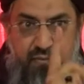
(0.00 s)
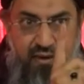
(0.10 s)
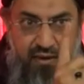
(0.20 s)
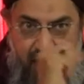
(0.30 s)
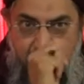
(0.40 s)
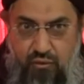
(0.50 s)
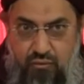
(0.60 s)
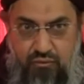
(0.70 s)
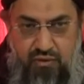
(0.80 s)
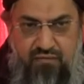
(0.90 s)

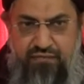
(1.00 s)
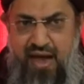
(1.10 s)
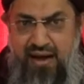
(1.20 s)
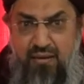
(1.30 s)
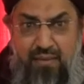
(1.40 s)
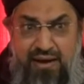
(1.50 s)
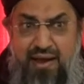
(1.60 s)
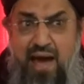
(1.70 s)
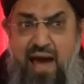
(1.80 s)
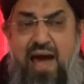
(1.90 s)
Now, if anybody
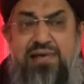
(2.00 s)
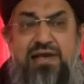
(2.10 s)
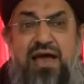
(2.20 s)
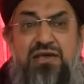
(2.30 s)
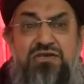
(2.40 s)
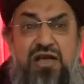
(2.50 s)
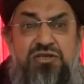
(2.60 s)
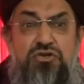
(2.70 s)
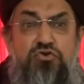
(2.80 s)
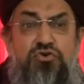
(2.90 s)
has
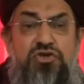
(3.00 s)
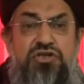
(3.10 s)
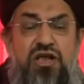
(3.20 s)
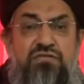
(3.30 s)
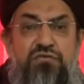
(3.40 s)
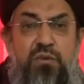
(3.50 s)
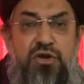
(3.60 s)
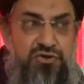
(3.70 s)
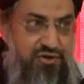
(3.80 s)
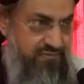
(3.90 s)
access to this
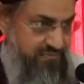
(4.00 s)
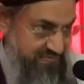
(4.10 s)
information,